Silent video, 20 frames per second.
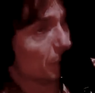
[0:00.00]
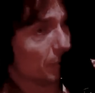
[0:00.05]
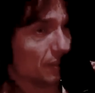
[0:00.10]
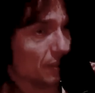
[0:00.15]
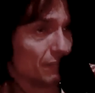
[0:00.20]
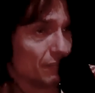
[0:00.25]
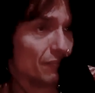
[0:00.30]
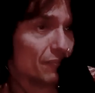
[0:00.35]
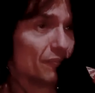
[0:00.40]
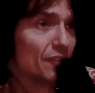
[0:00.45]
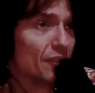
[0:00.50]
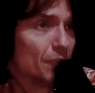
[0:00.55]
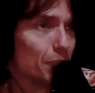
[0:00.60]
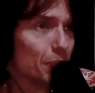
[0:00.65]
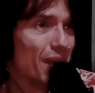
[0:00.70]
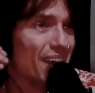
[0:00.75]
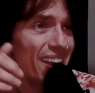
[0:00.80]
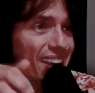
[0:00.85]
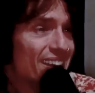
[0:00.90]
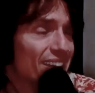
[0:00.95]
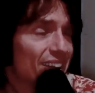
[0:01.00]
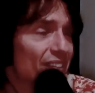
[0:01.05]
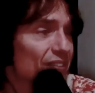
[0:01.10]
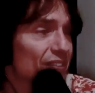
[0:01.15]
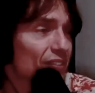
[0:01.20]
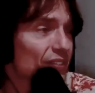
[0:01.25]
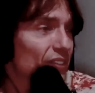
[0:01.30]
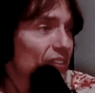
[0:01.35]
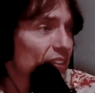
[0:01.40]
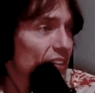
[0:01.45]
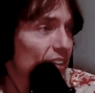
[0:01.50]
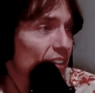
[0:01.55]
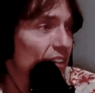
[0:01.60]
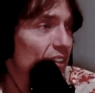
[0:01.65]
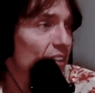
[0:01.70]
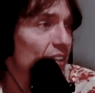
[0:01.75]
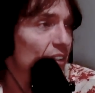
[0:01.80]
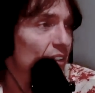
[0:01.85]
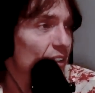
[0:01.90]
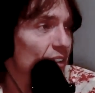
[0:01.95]
been the main
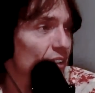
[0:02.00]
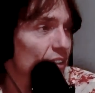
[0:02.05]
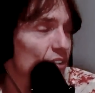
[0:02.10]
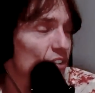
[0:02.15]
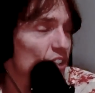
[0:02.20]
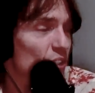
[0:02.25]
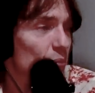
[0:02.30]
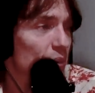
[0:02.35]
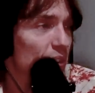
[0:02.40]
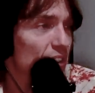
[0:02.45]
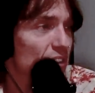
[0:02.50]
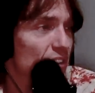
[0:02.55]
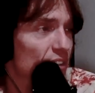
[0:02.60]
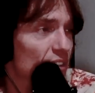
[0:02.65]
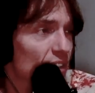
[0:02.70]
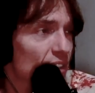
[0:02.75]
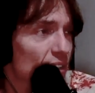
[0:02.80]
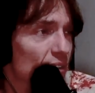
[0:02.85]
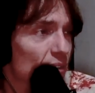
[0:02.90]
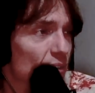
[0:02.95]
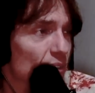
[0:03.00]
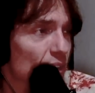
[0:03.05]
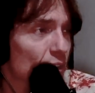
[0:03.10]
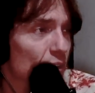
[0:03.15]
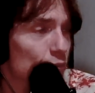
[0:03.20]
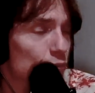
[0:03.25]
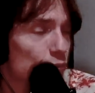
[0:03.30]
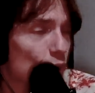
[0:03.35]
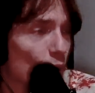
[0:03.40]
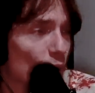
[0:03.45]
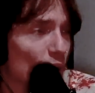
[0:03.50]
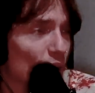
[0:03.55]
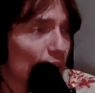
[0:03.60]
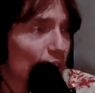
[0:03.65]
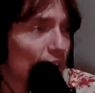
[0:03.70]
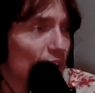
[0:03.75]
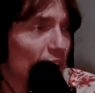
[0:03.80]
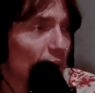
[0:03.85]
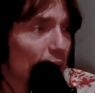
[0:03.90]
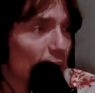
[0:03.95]
contributor to the rock
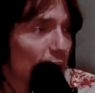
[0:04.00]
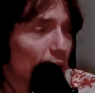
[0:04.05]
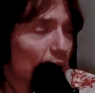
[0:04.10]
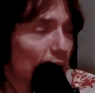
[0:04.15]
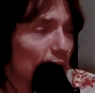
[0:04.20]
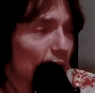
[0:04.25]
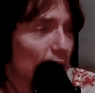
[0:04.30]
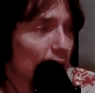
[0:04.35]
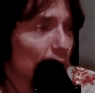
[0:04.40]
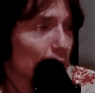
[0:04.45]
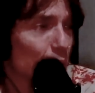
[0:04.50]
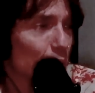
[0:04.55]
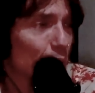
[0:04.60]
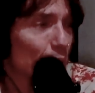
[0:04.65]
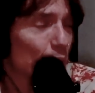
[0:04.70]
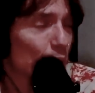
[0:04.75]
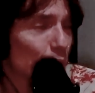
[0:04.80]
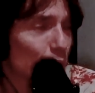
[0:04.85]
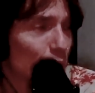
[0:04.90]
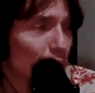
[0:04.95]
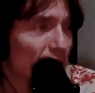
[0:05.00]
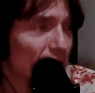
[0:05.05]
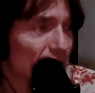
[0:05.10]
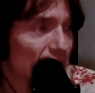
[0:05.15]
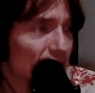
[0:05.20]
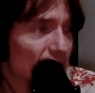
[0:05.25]
lyric blueprint